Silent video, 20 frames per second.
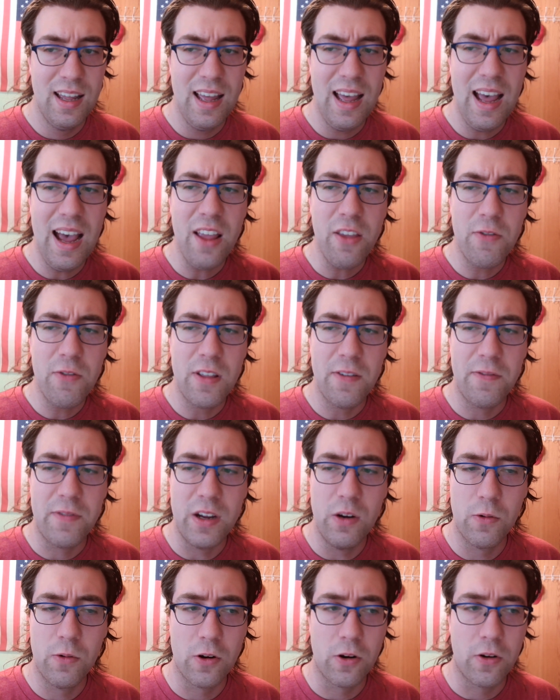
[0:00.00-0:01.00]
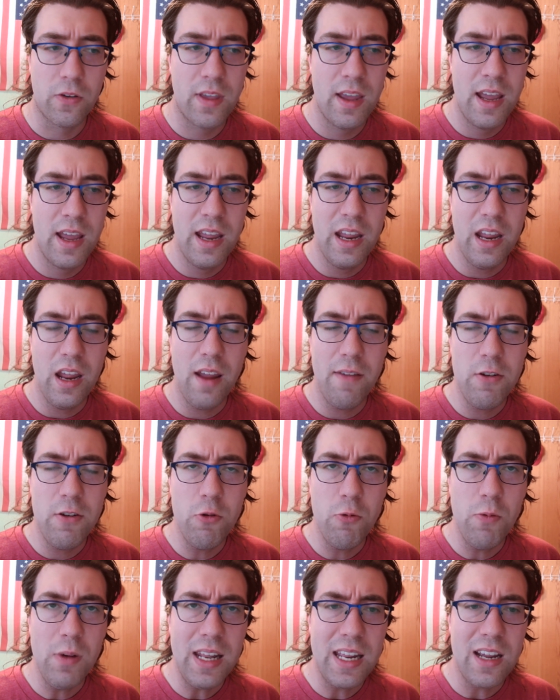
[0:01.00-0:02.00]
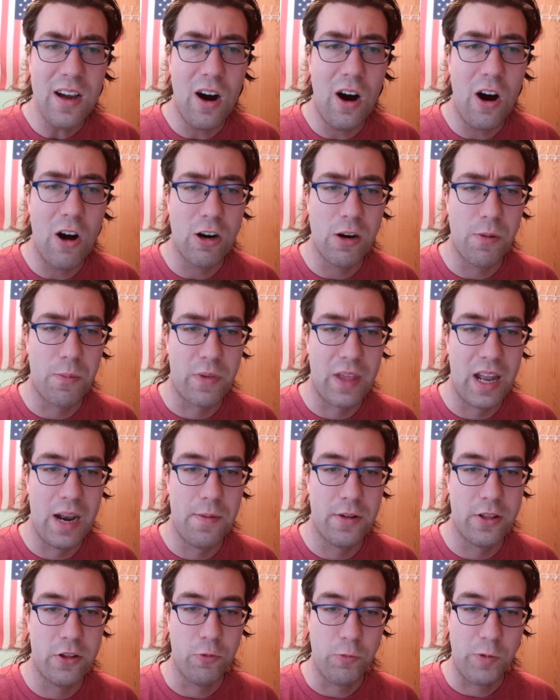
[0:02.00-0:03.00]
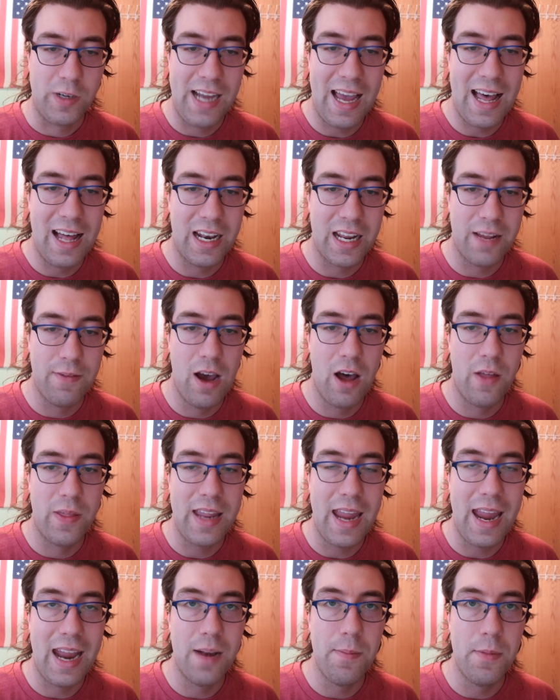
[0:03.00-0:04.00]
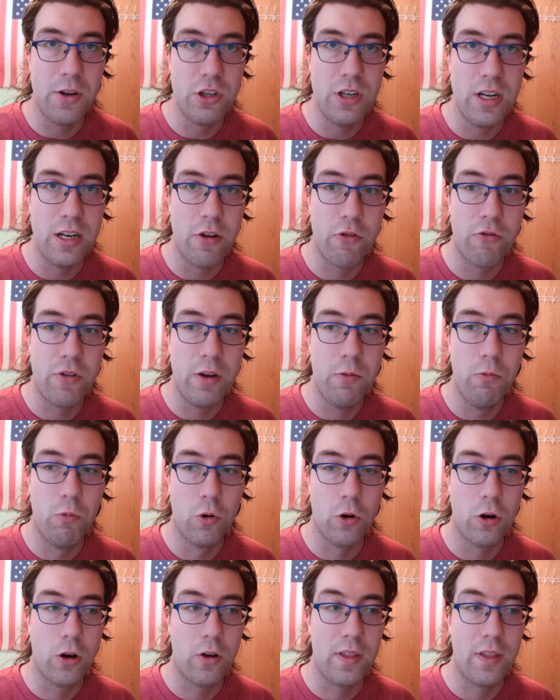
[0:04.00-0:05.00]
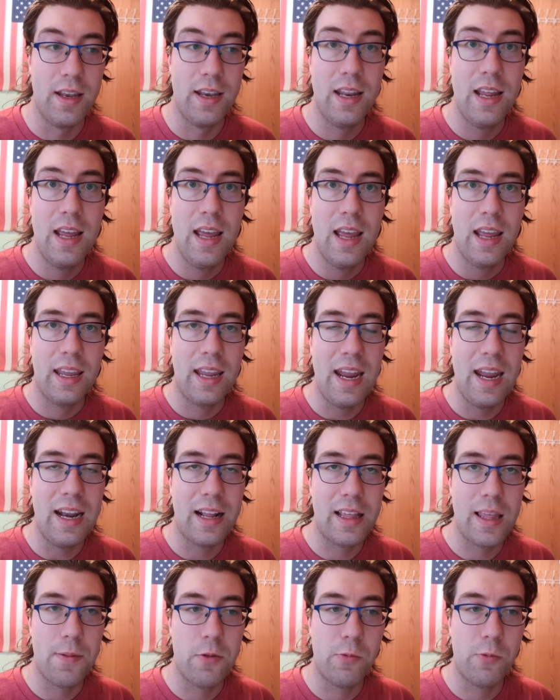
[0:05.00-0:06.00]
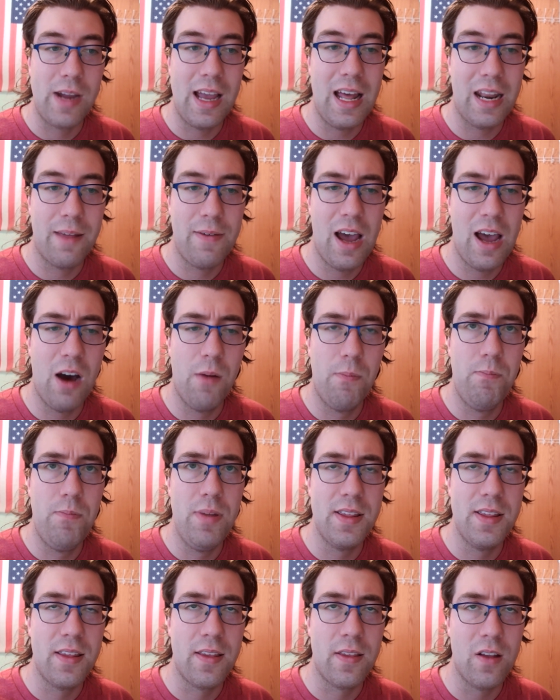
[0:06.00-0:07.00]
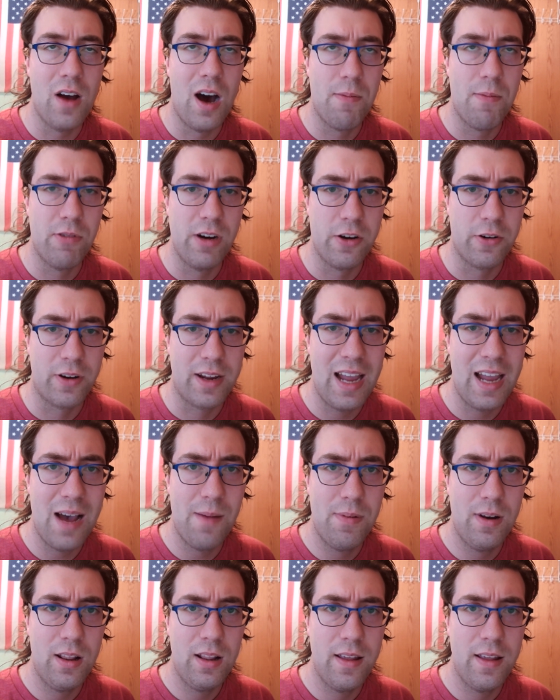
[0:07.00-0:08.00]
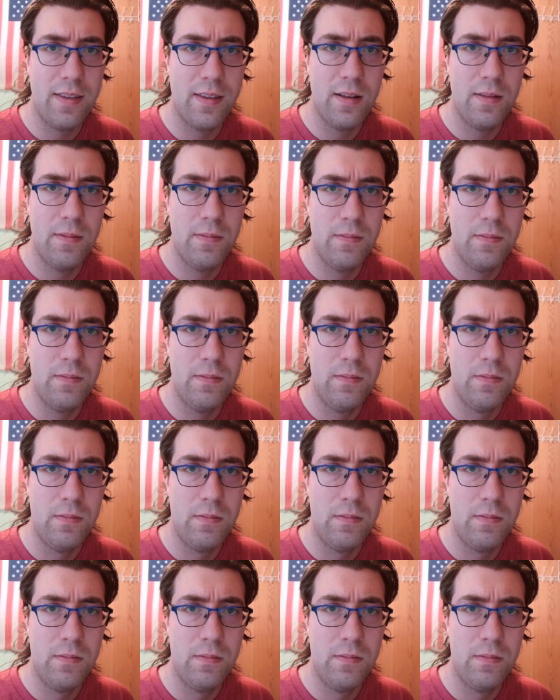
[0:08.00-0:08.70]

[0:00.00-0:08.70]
As for the viewers, if you really are upset about the reality of how the animation industry works and can't accept the reality of how businesses operate under capitalism,